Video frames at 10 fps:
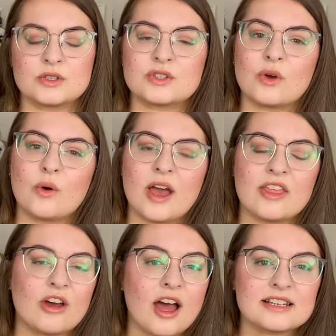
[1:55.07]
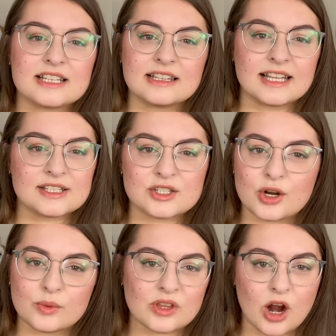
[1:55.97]
So I thought let's start
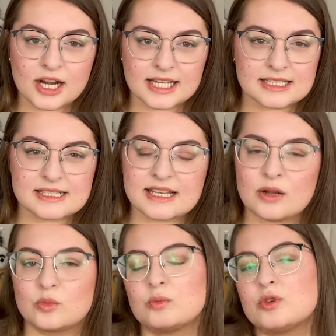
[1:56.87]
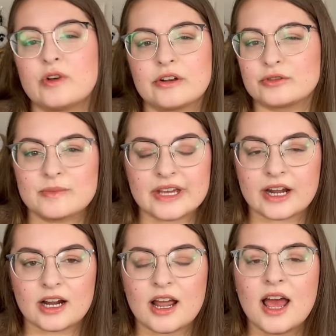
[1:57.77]
with cardigans and we'll move on from
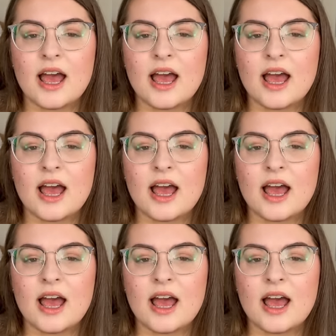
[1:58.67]
there.